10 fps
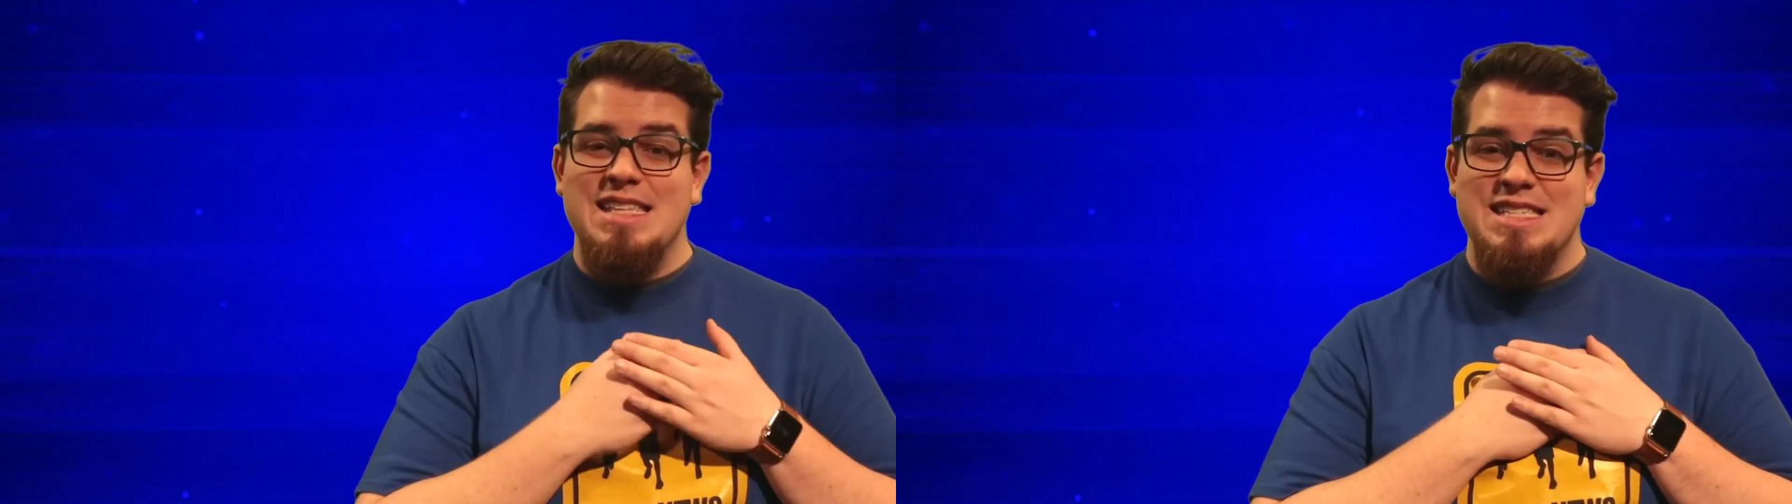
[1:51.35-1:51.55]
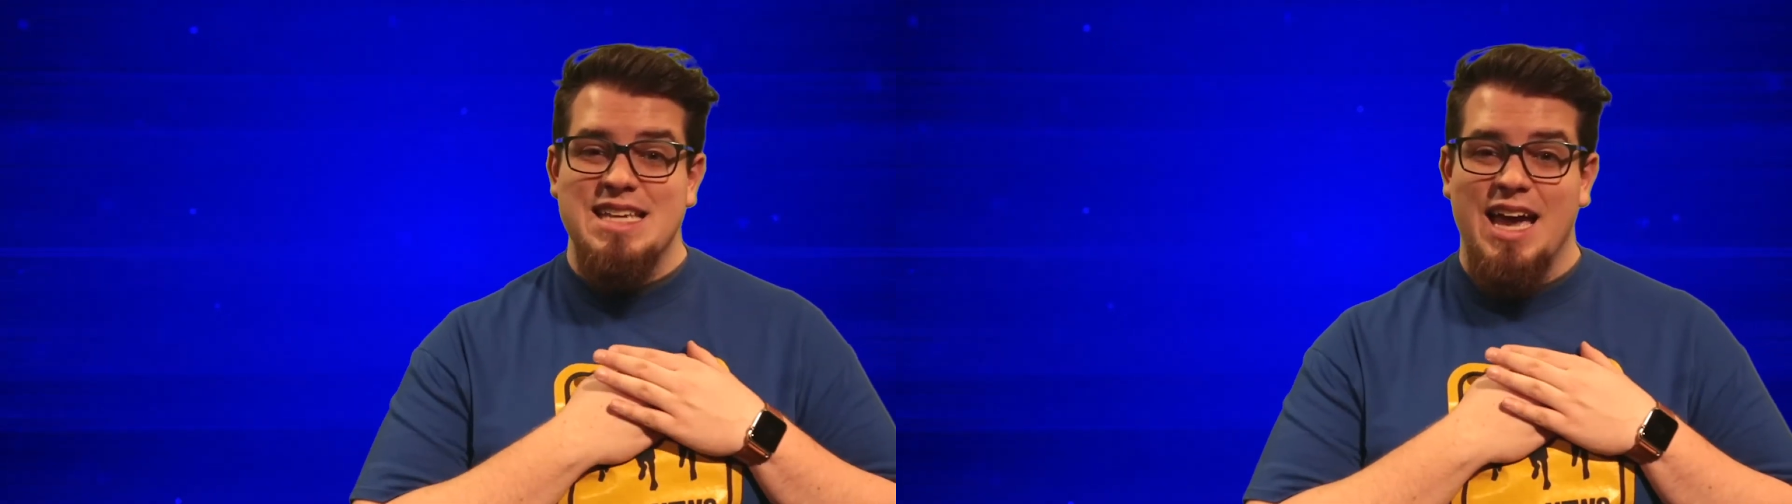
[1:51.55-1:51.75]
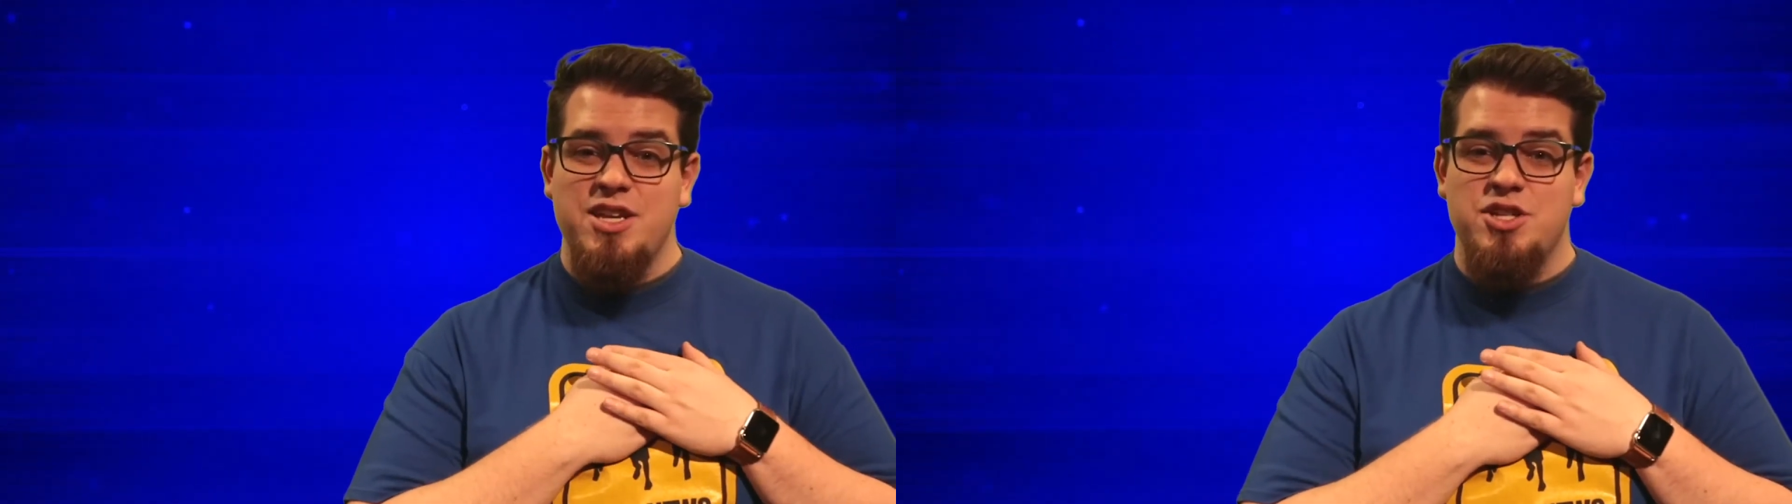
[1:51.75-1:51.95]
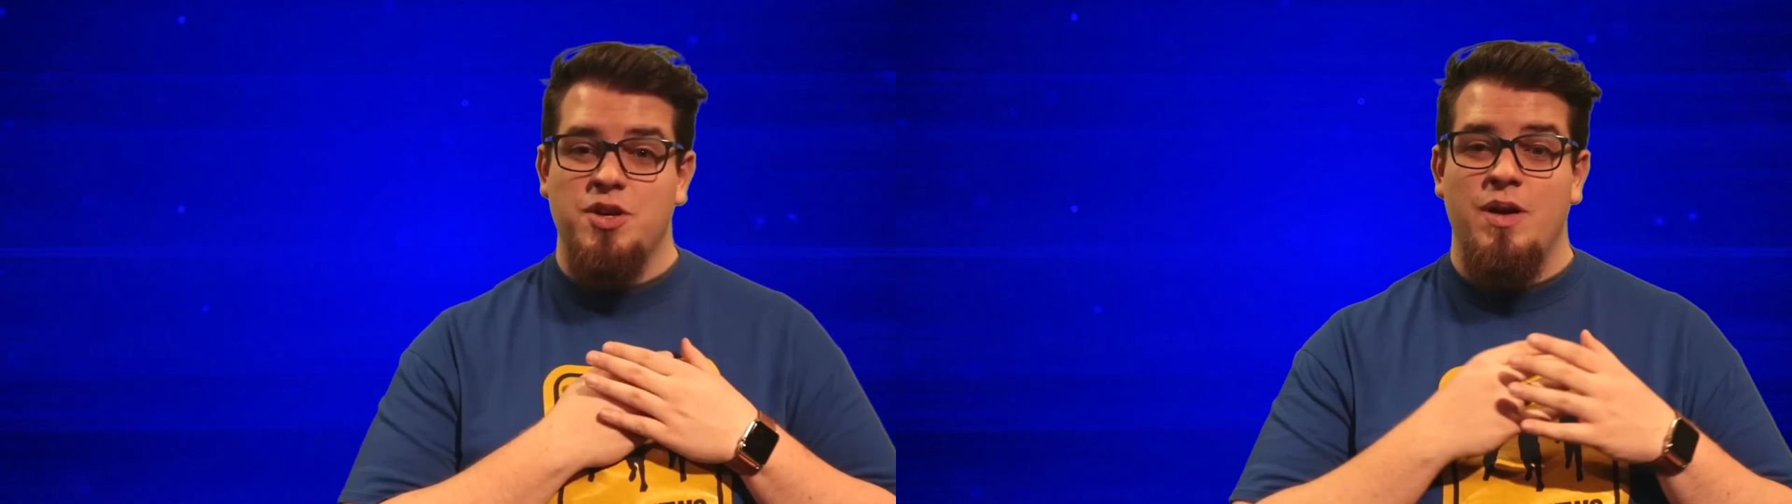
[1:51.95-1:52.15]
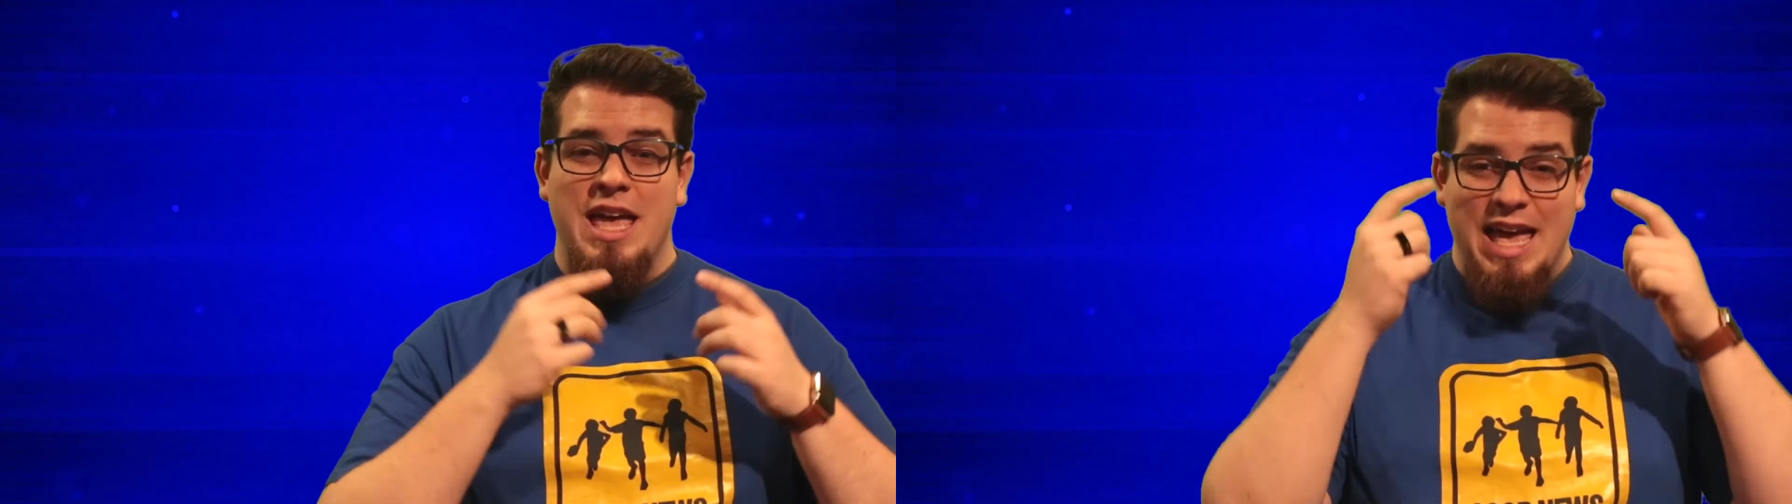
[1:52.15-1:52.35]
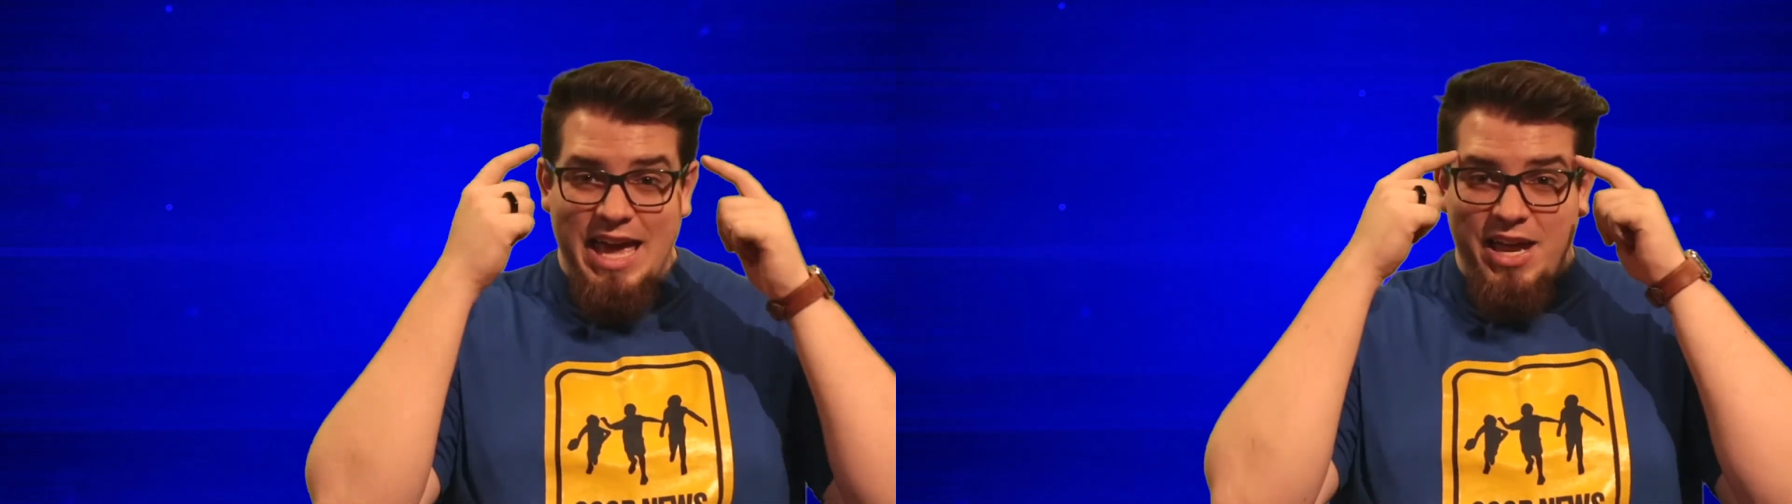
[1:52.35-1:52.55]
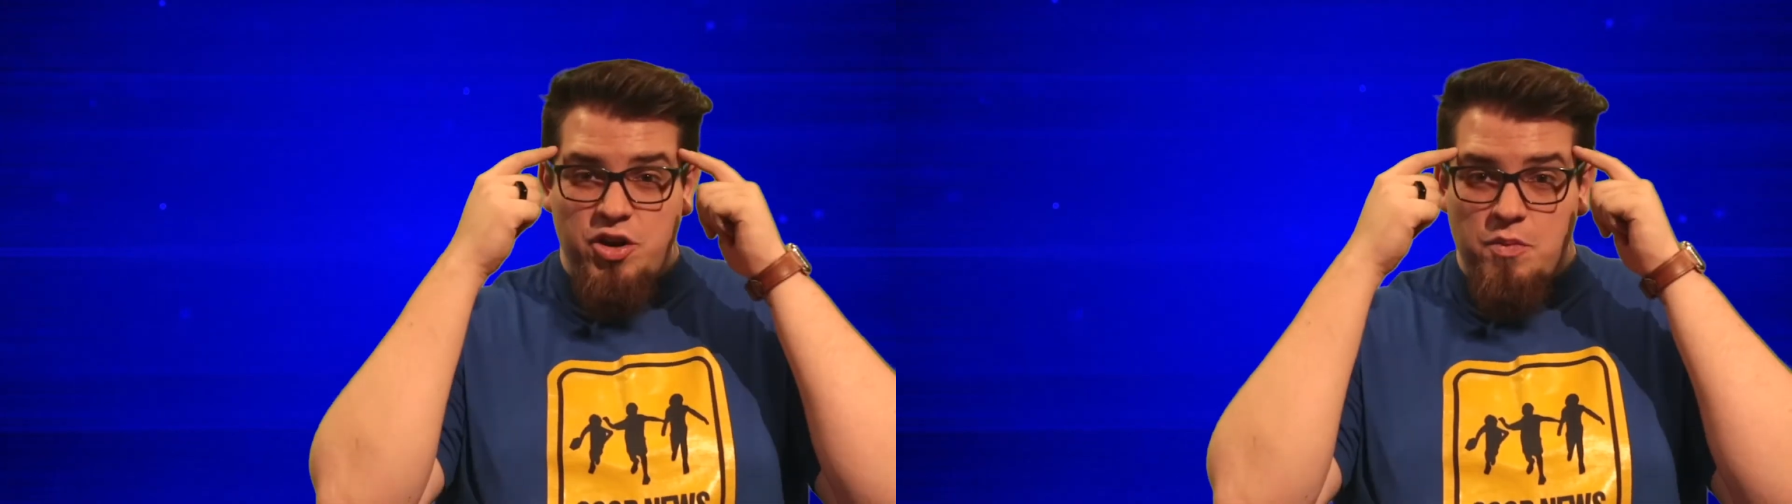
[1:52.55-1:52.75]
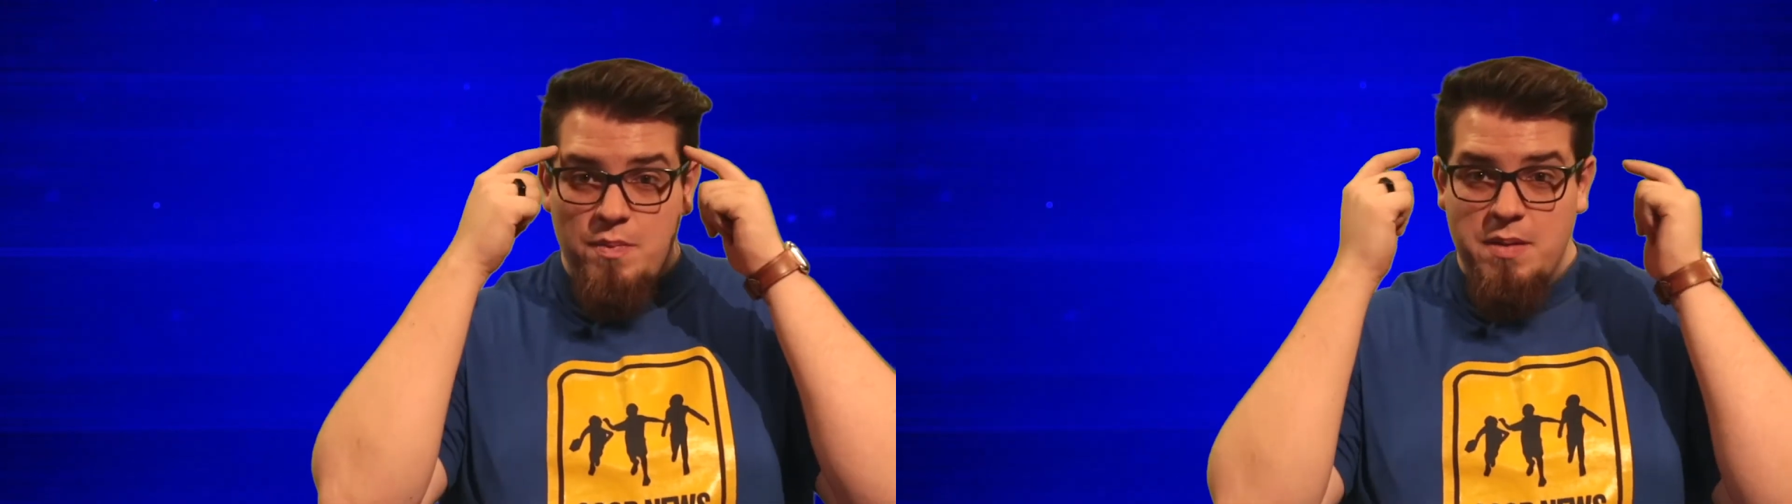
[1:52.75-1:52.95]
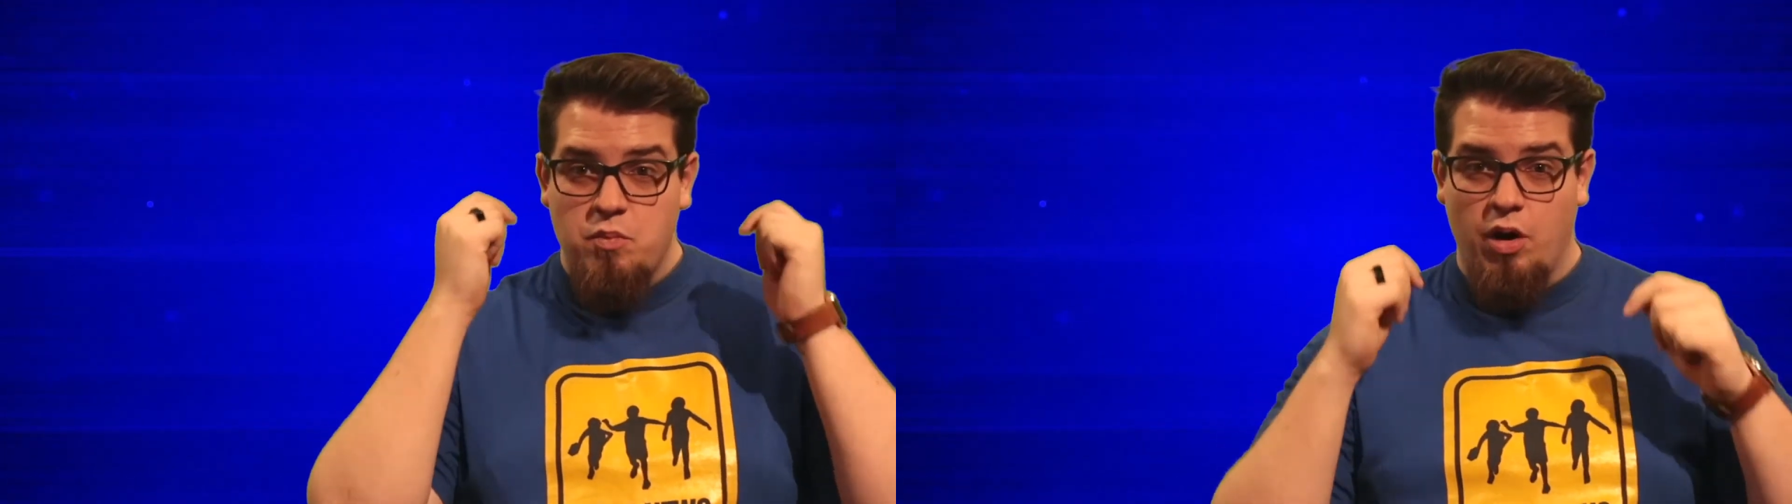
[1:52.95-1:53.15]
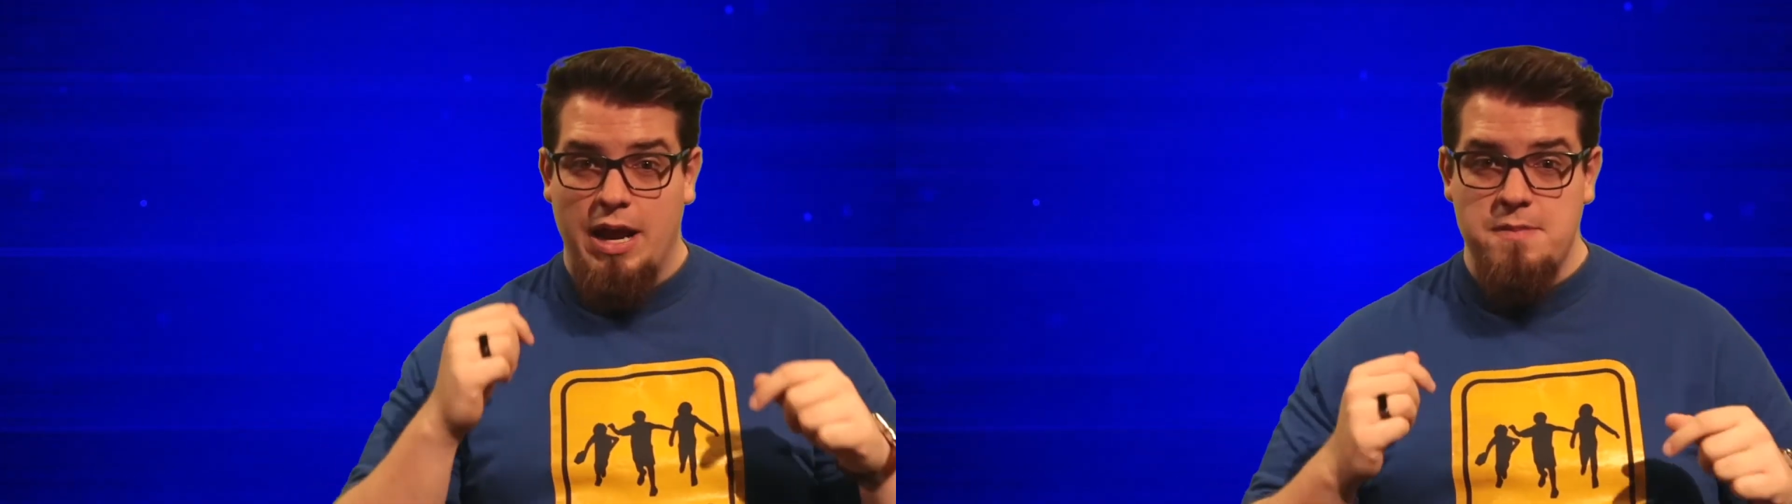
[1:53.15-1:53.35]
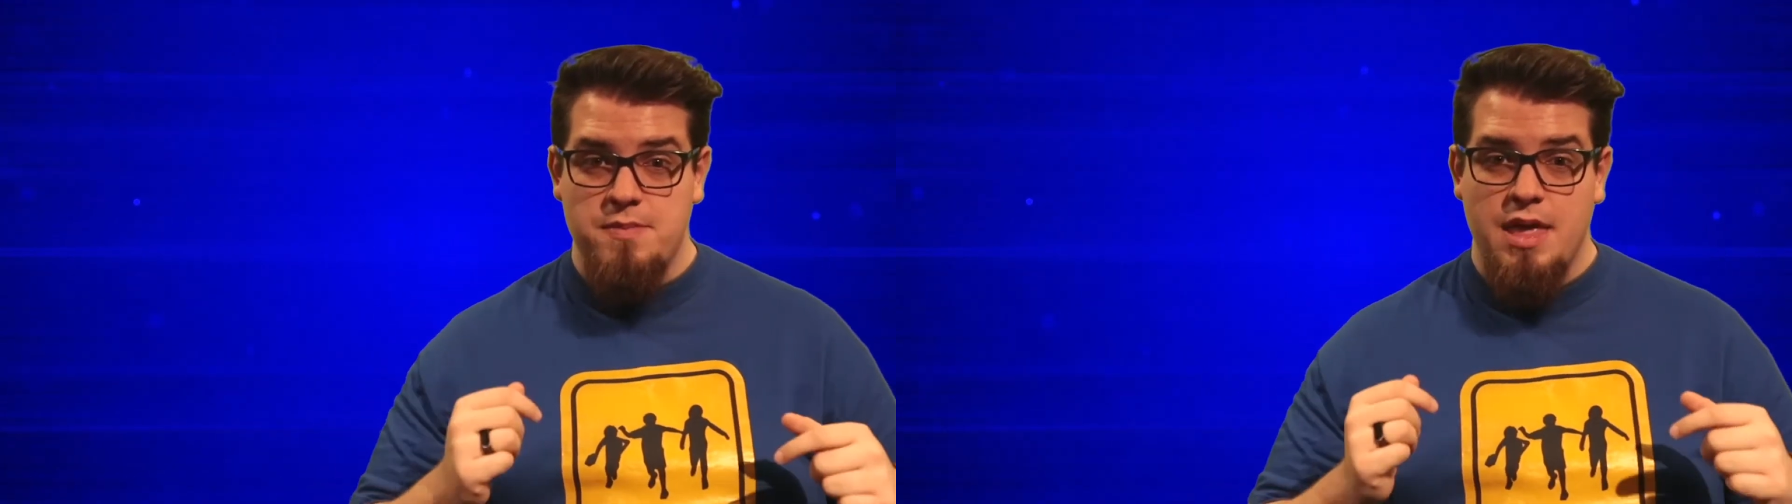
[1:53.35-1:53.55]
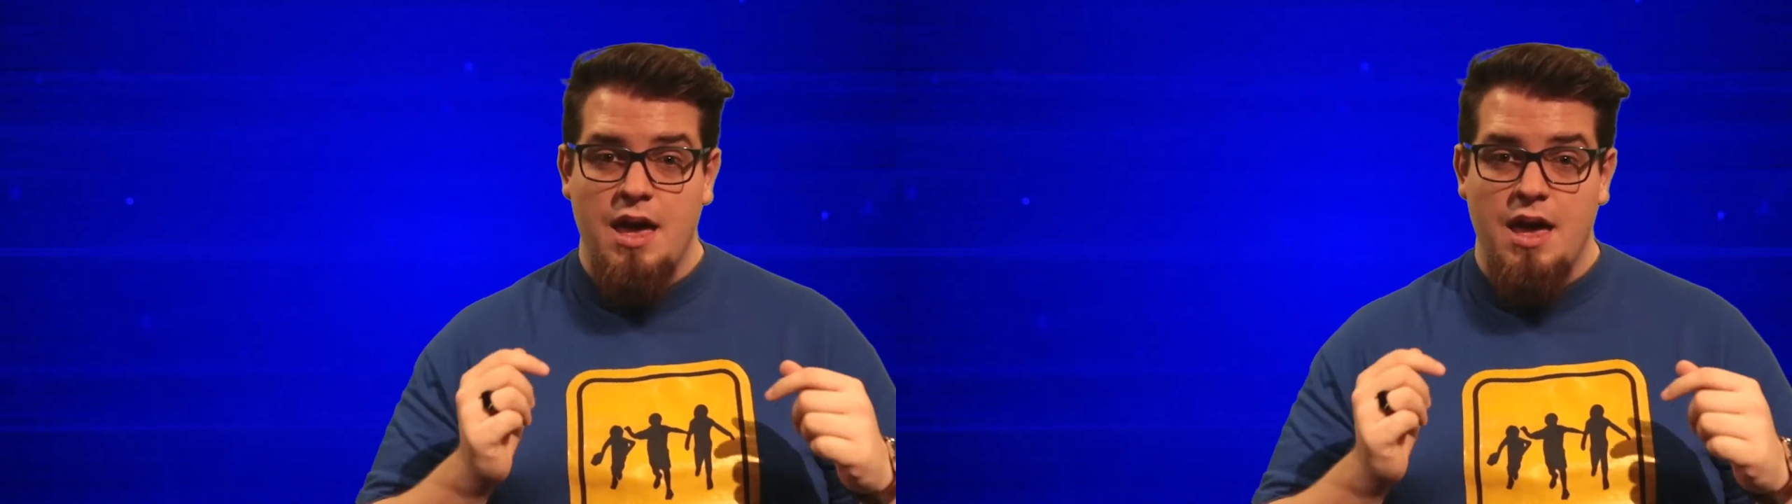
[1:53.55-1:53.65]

inside you, in your memory.